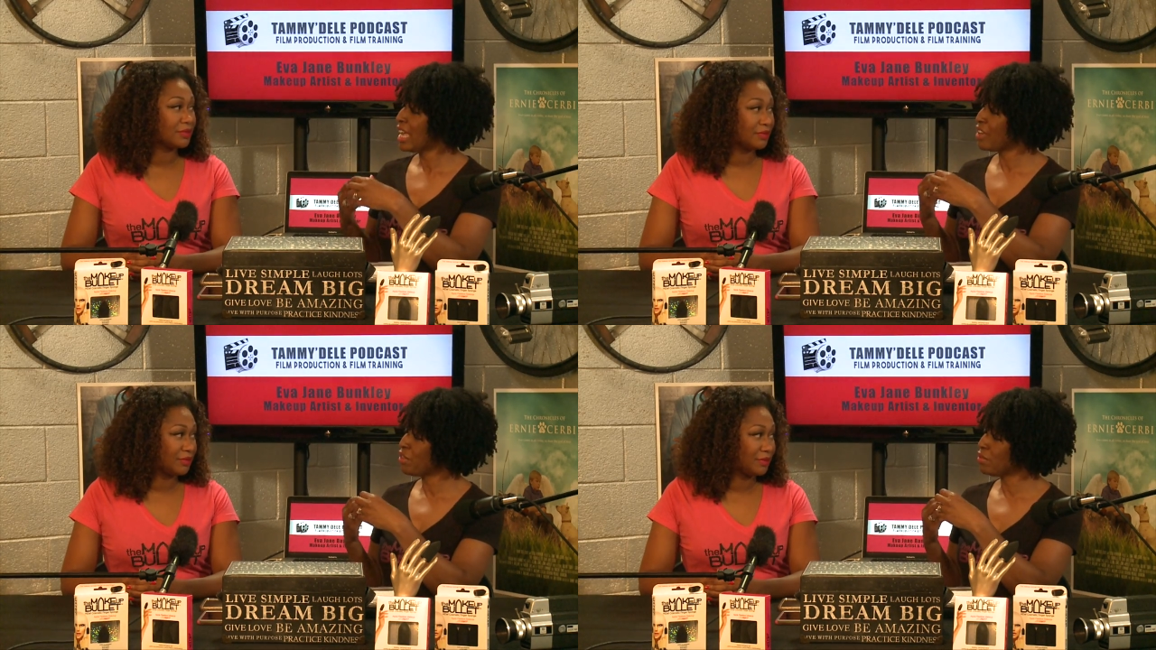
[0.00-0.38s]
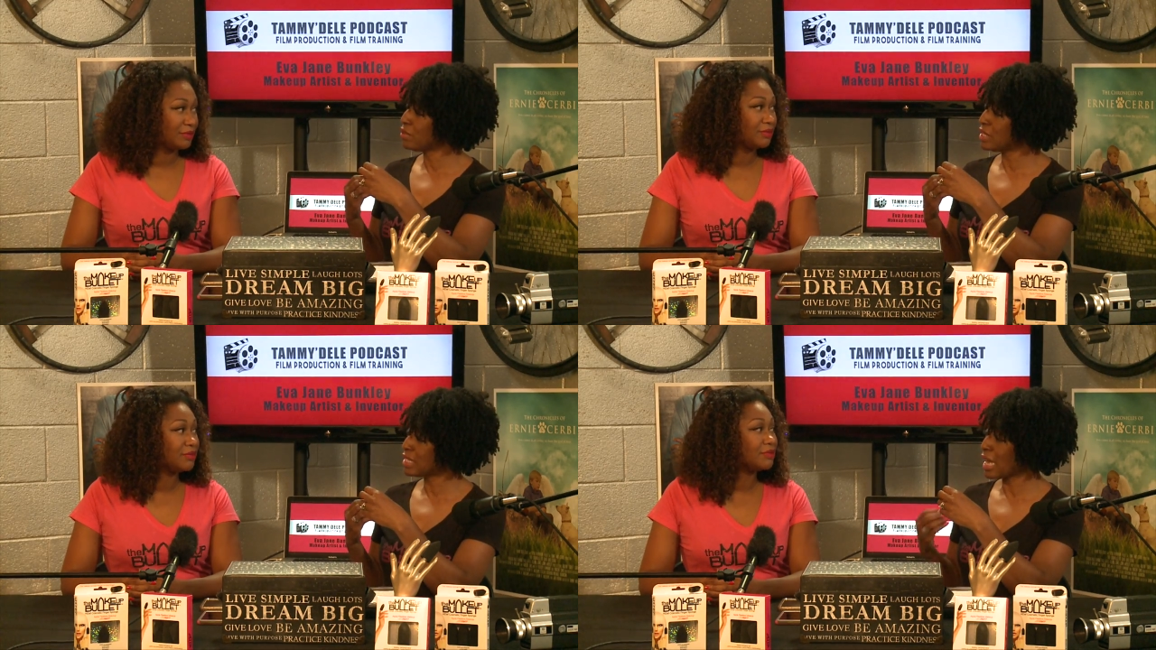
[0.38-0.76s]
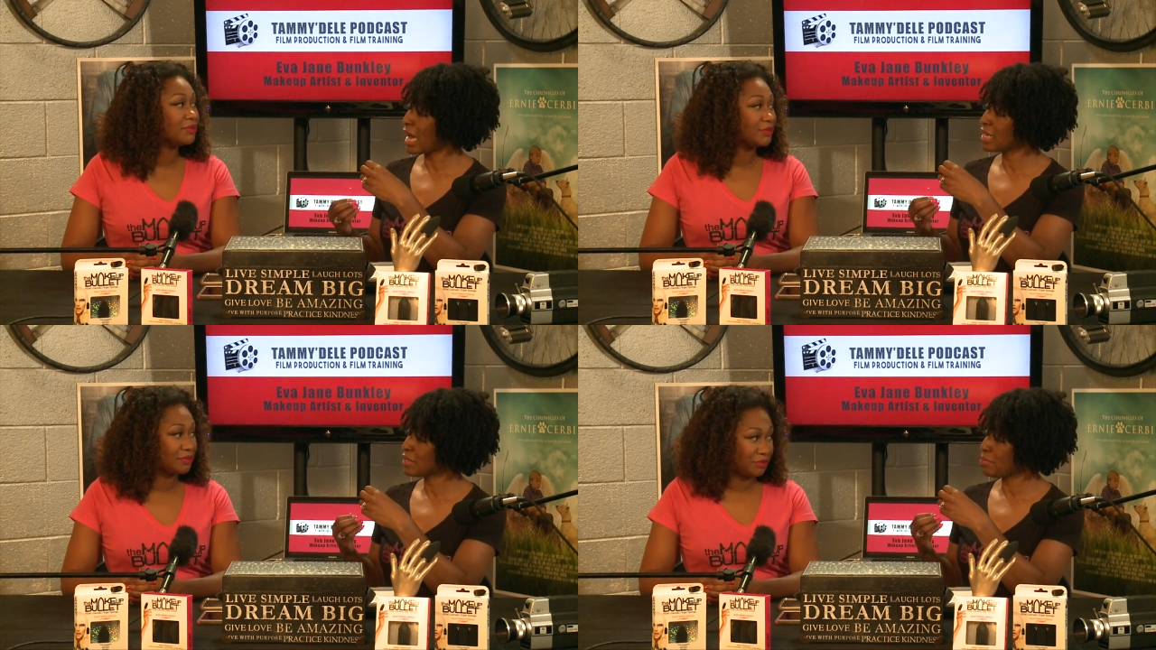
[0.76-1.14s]
Speaker 1: if you
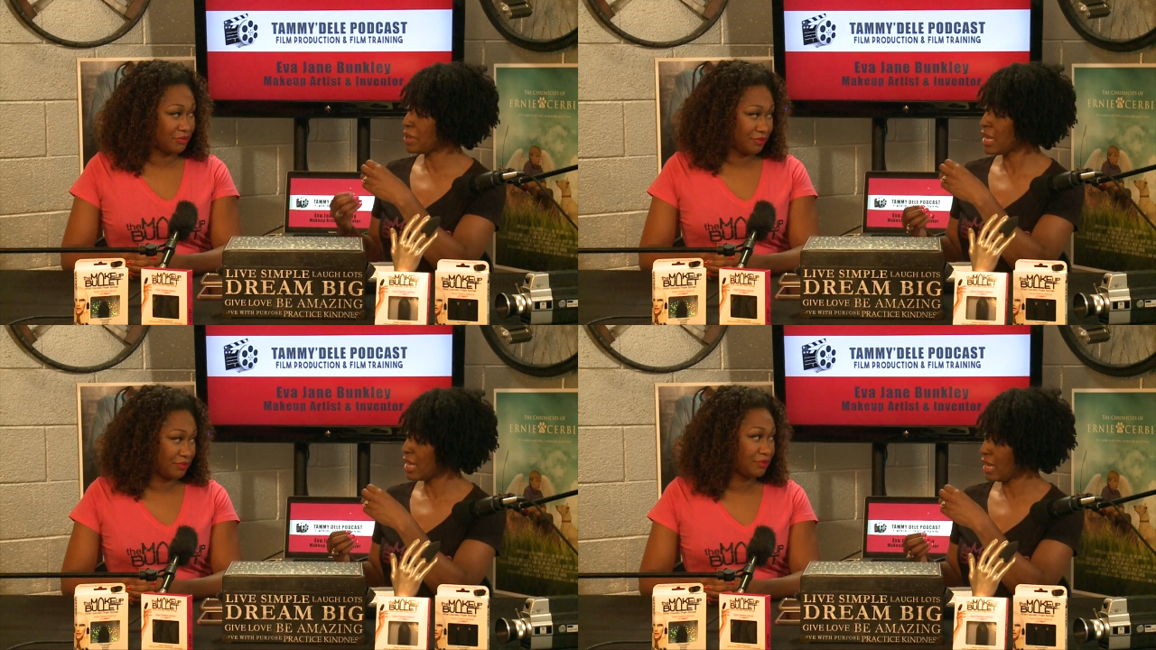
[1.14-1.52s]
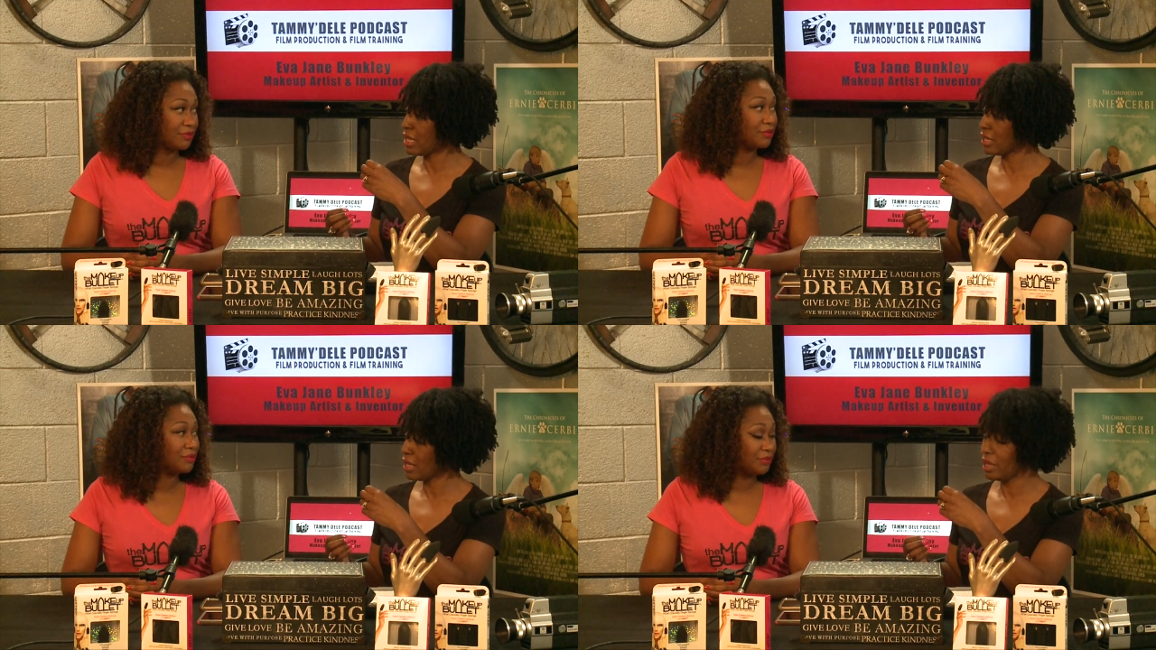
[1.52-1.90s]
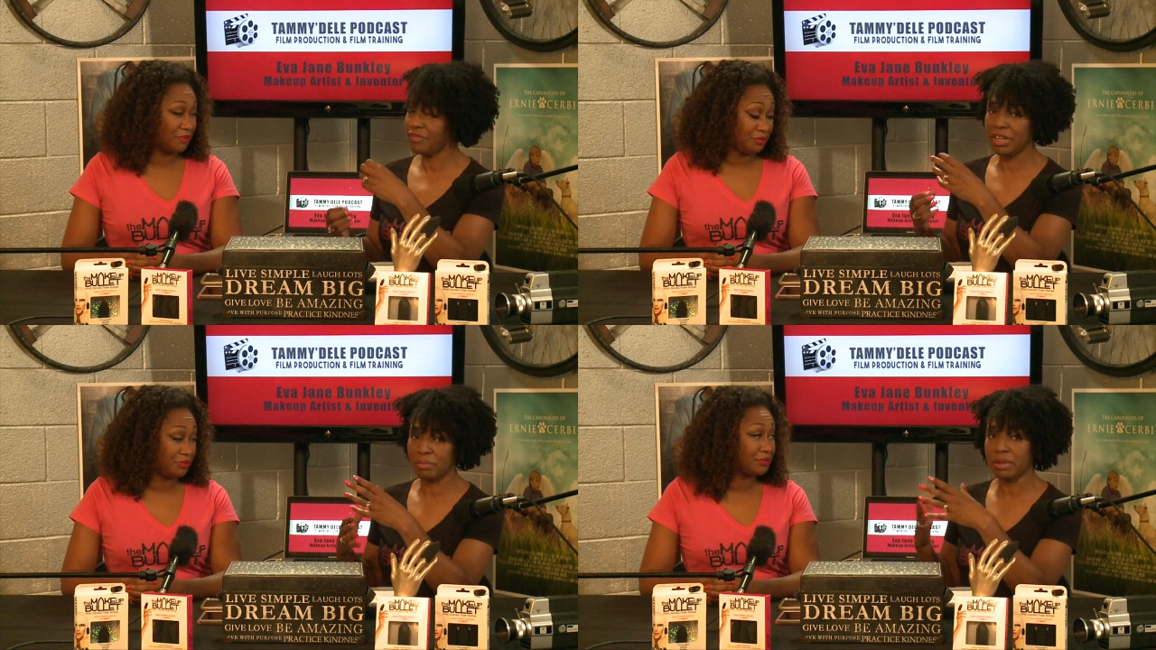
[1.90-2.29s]
decide to be in it, mm-hmm.
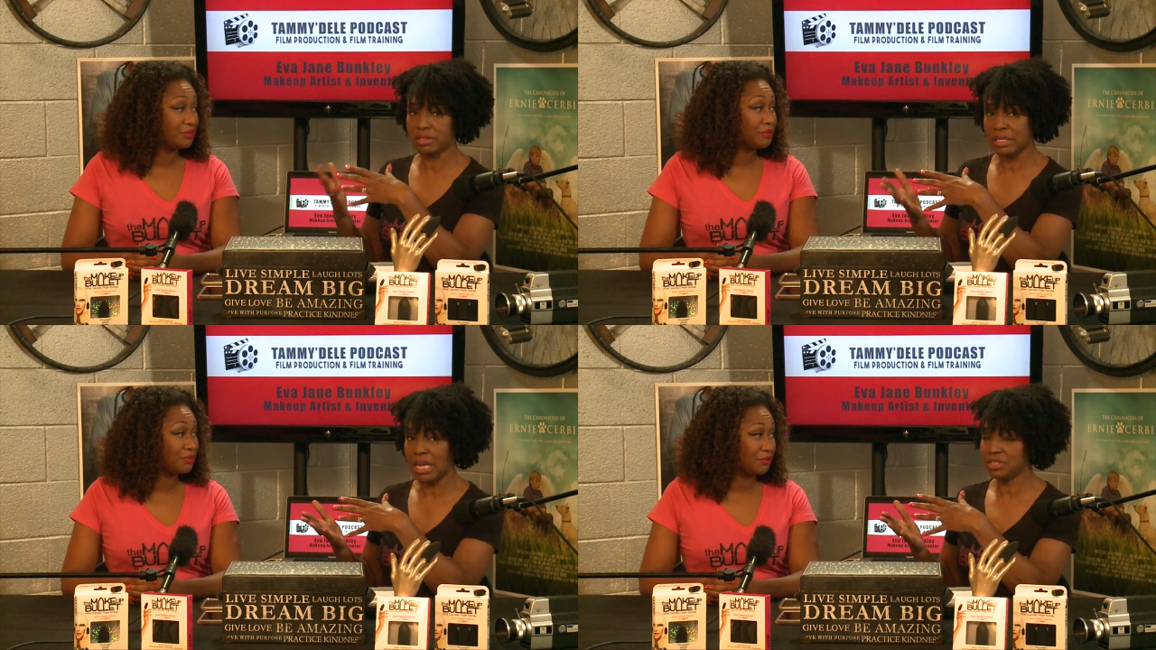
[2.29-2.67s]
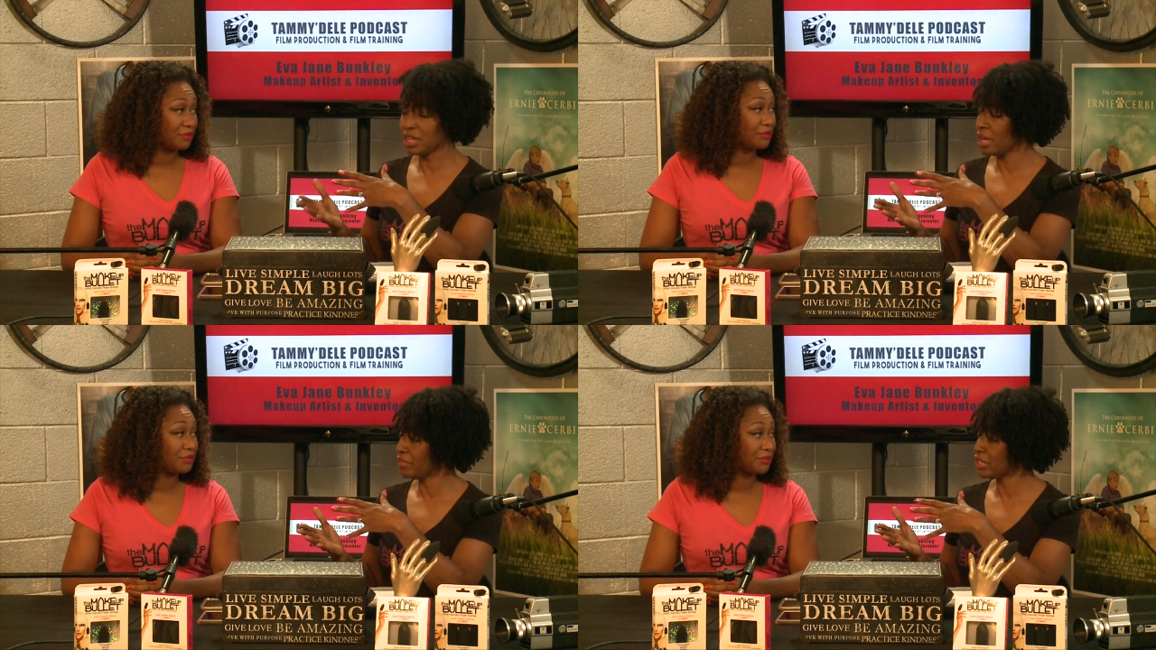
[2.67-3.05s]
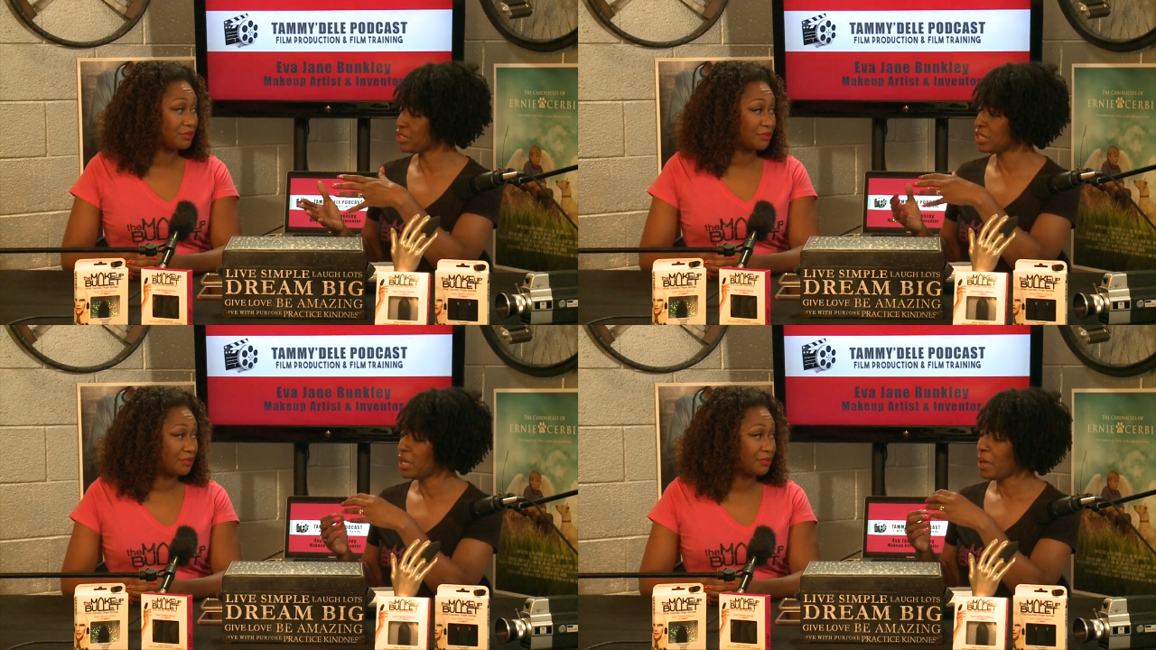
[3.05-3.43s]
in film slash
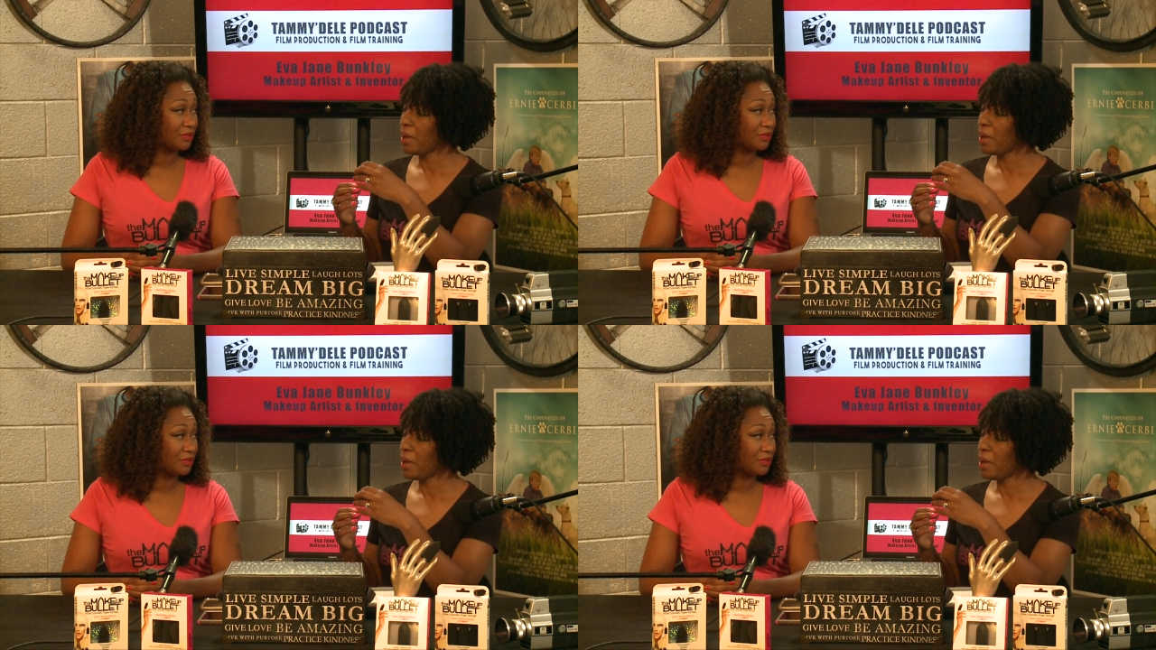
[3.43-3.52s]
television.